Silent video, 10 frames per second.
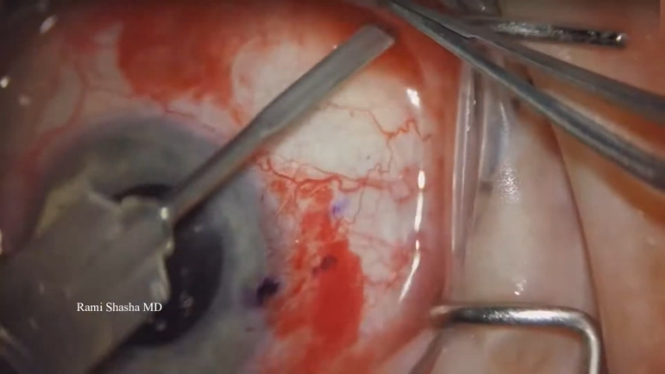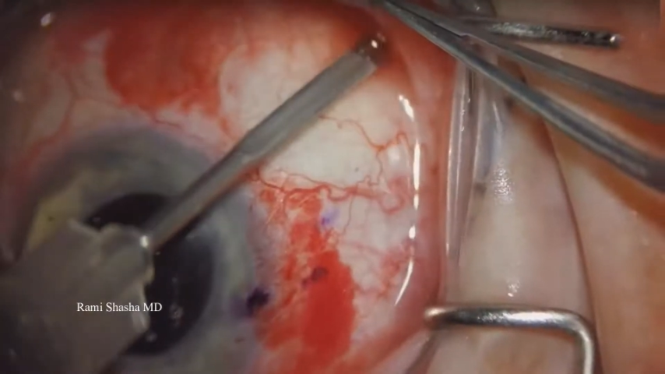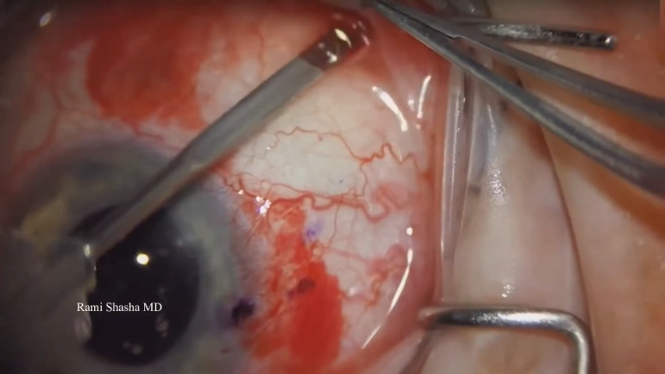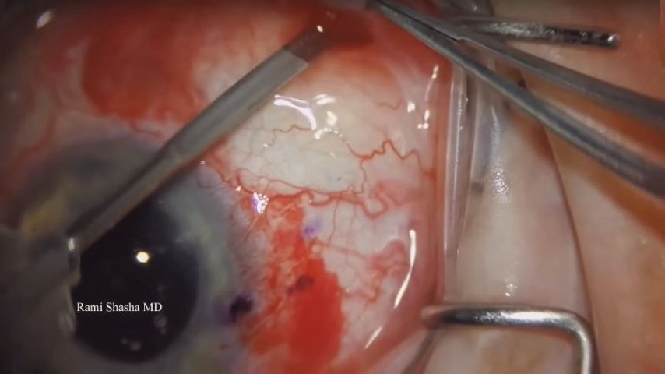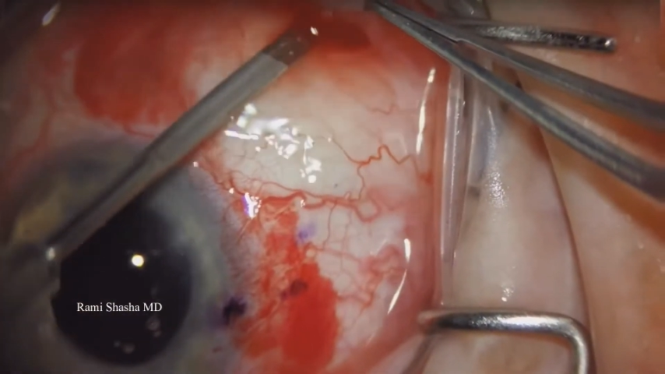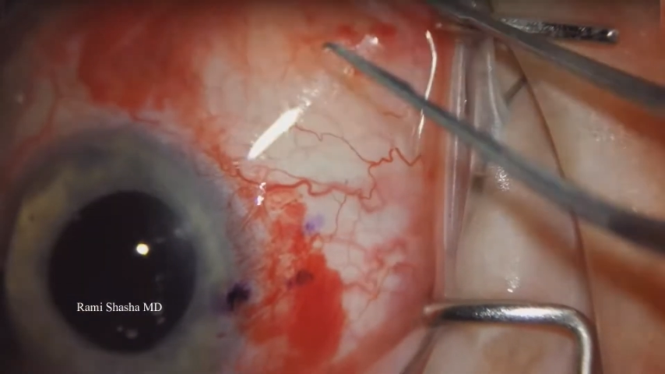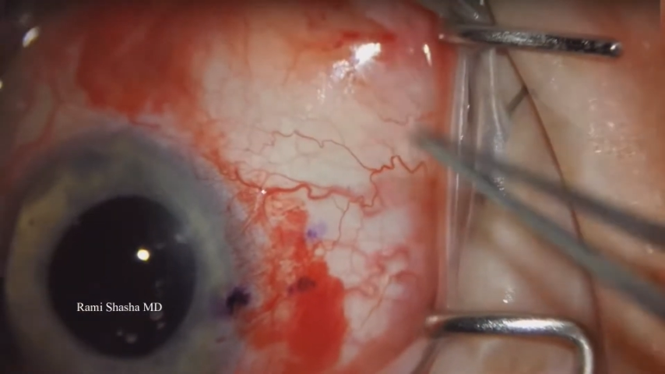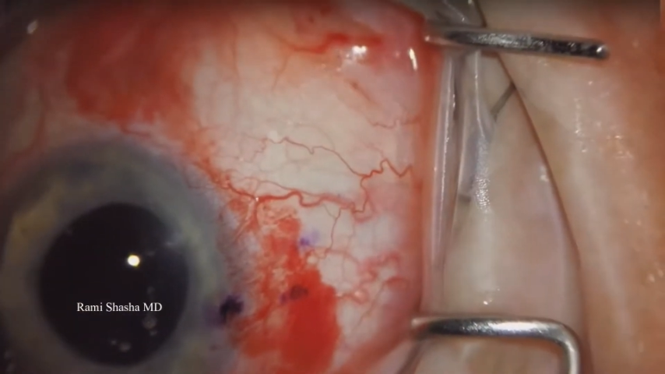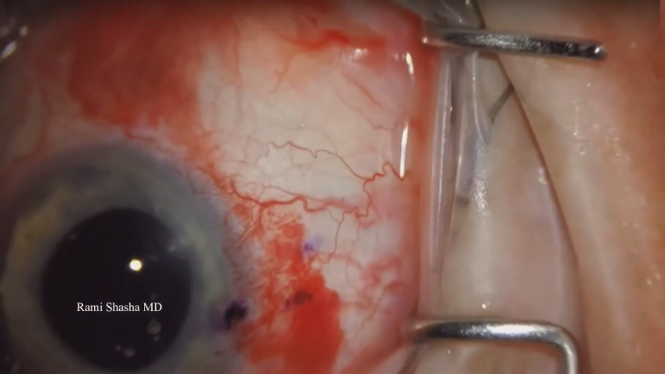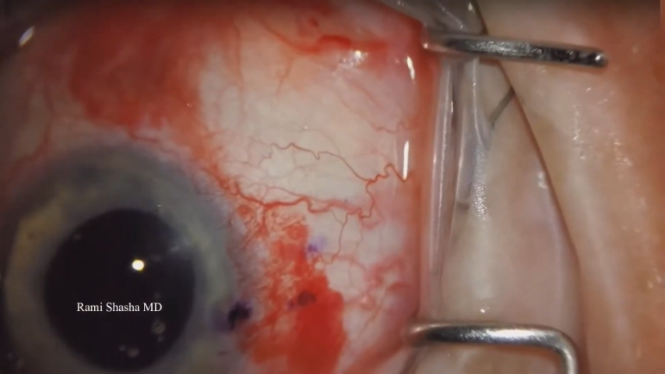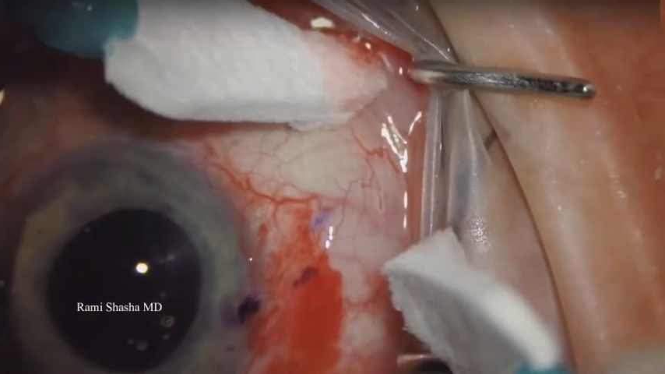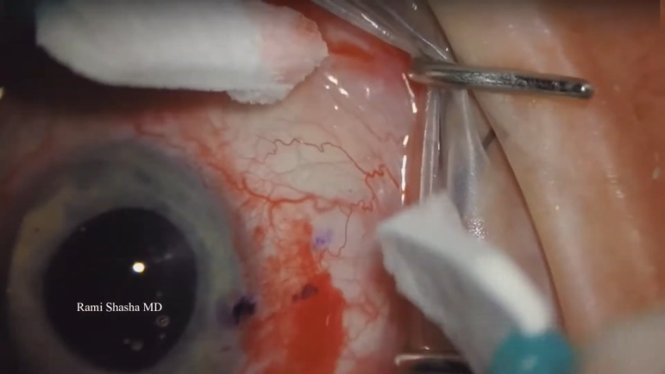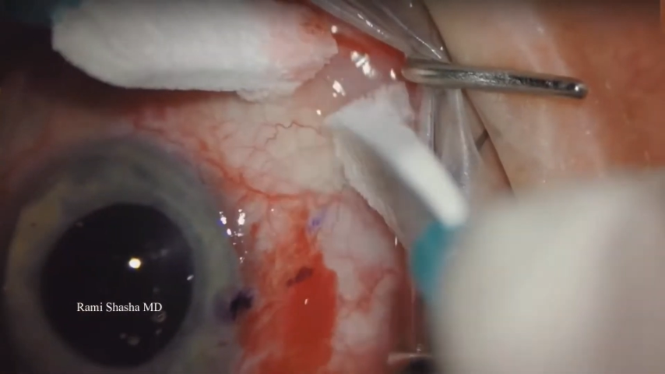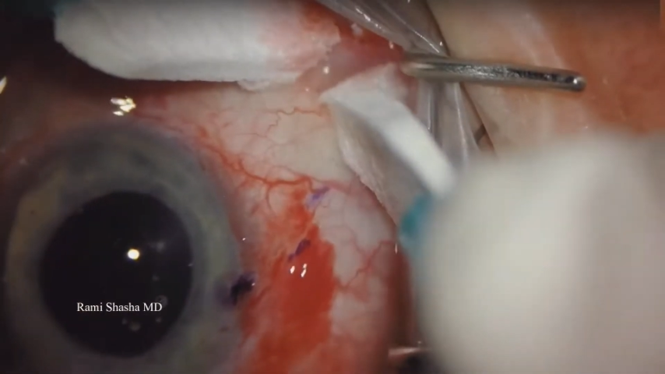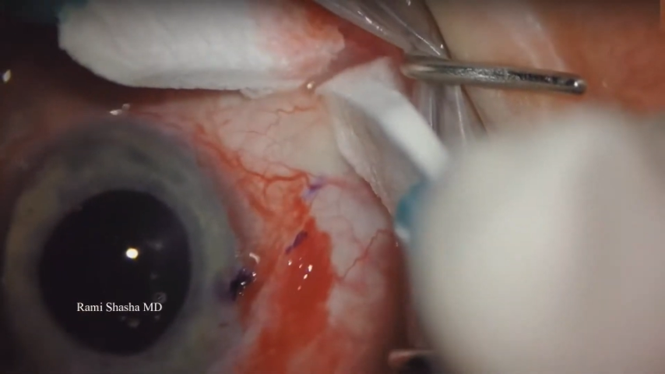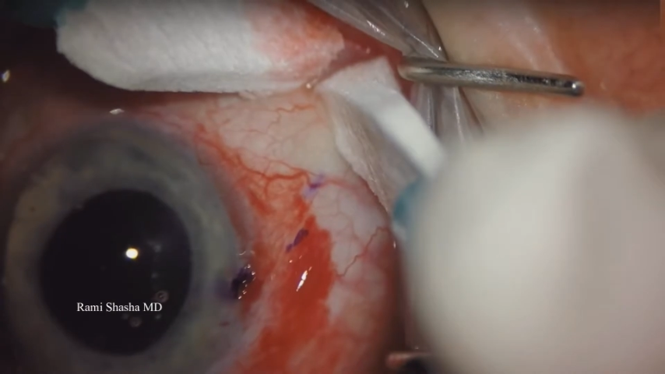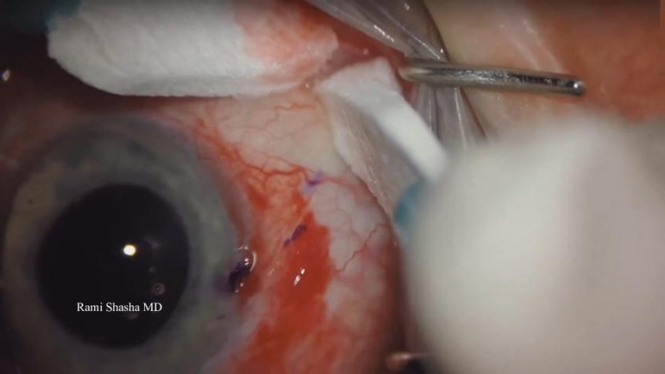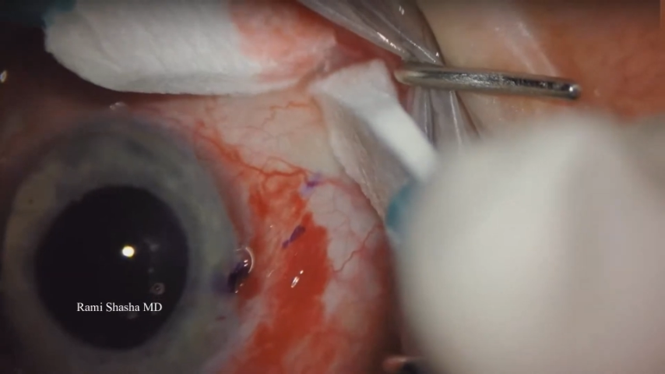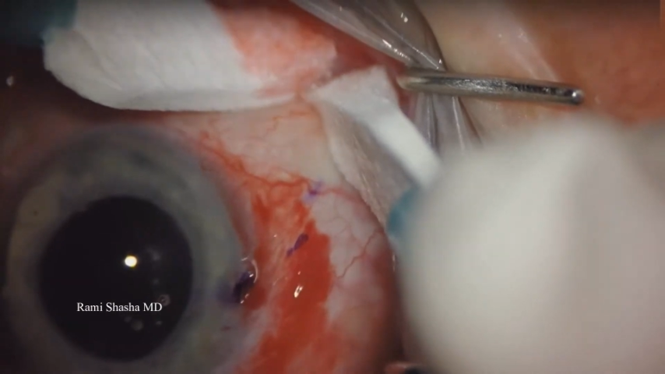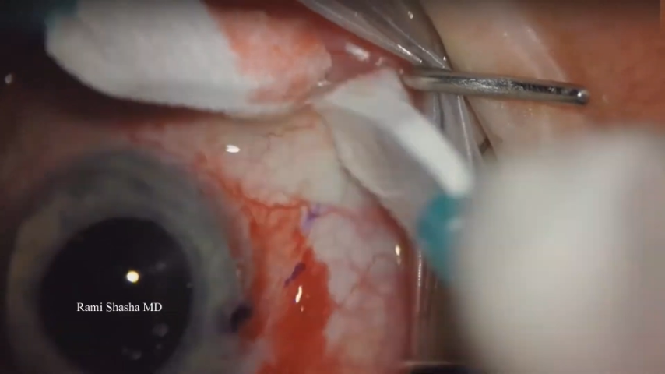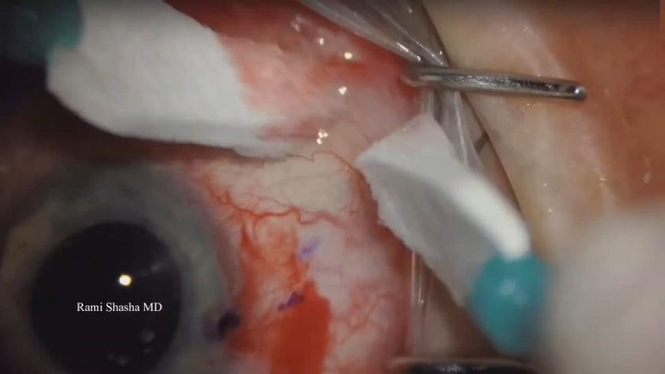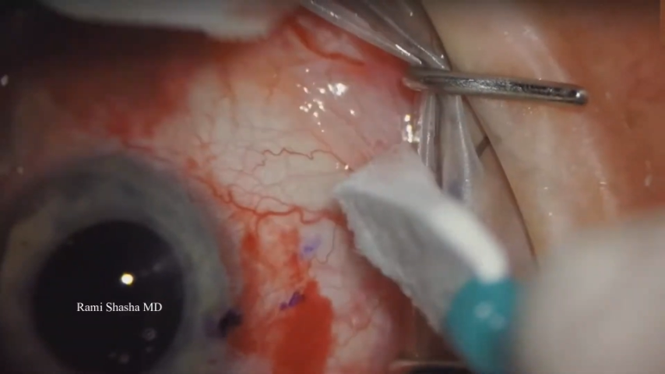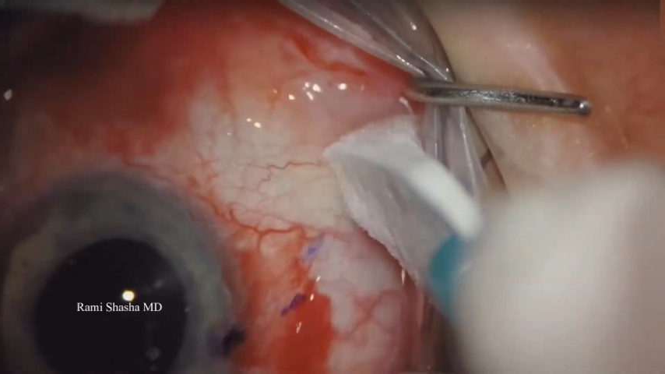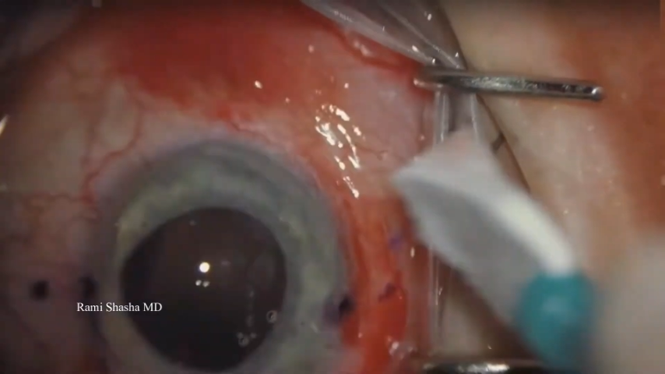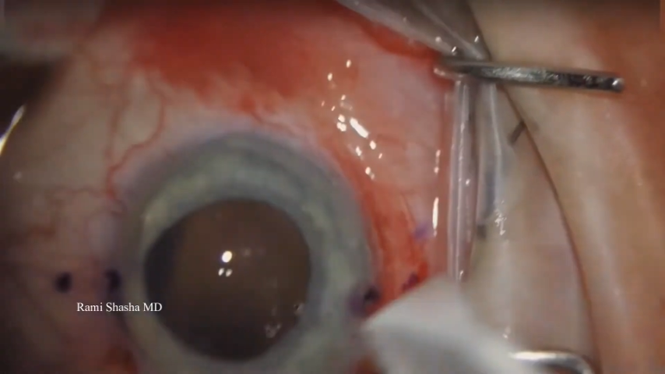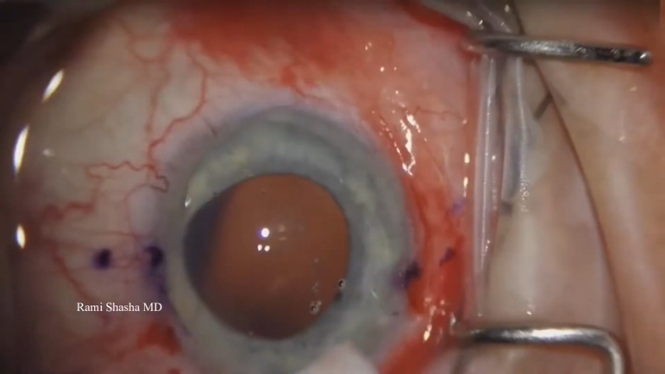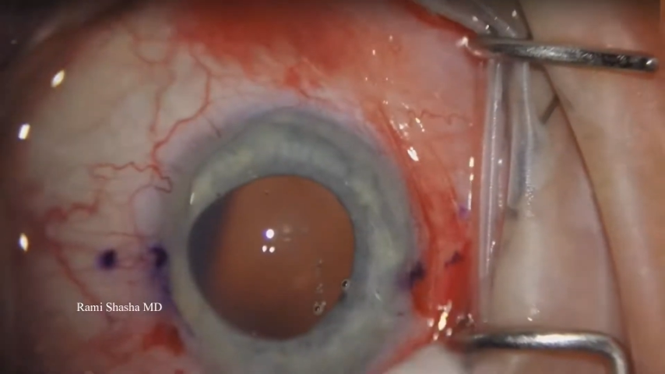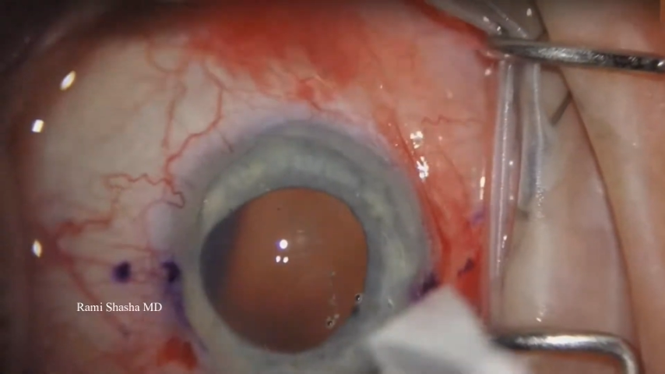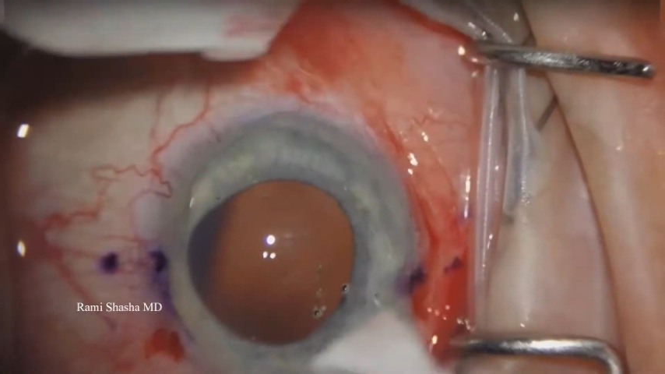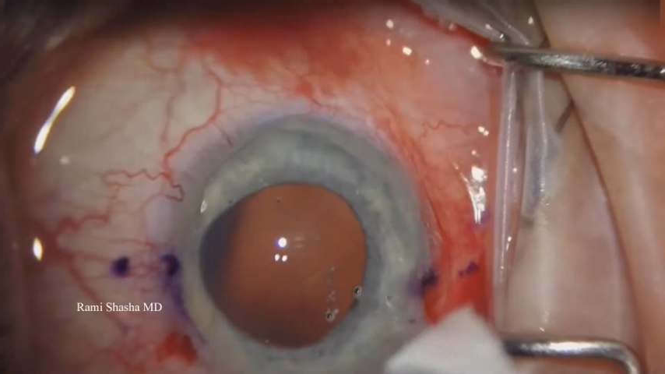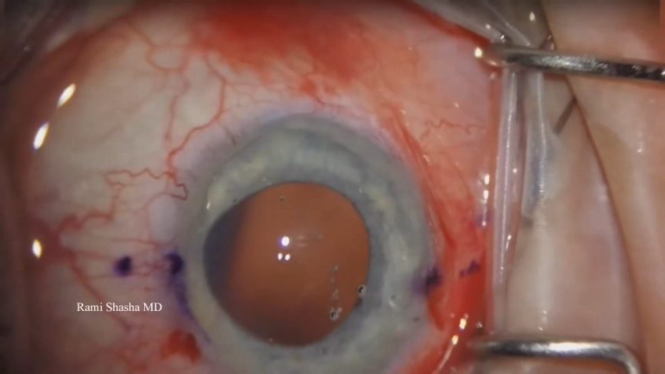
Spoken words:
[unreadable: no face in view]